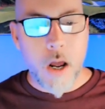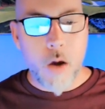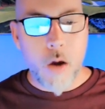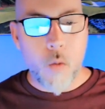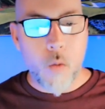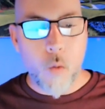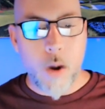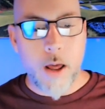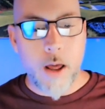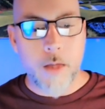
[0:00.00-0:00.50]

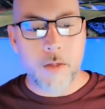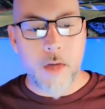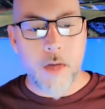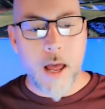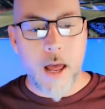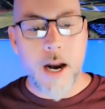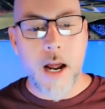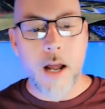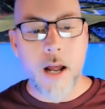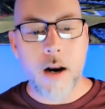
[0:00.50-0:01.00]
with
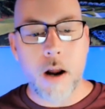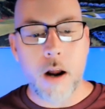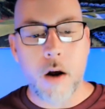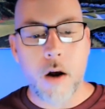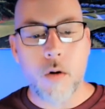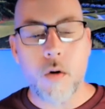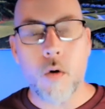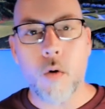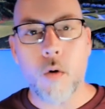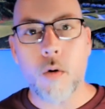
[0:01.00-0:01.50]
an
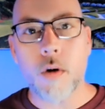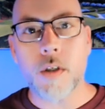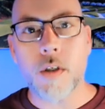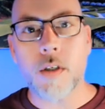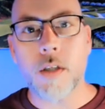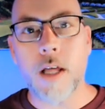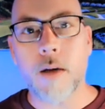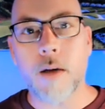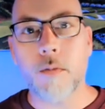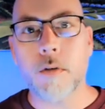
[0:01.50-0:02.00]
unknown horse
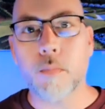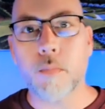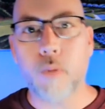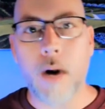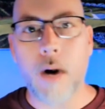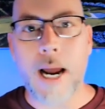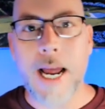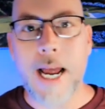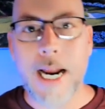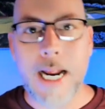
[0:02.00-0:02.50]
that was
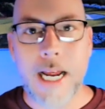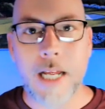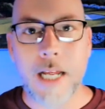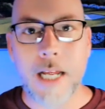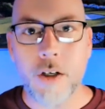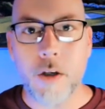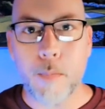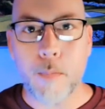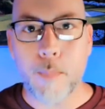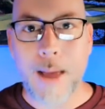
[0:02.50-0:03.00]
bred
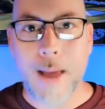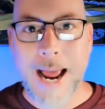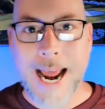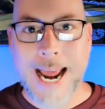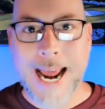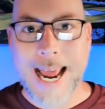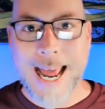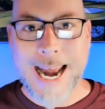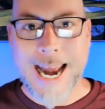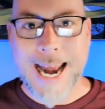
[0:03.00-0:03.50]
in
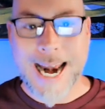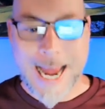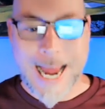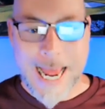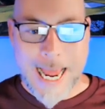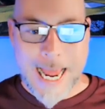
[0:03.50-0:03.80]
Japan,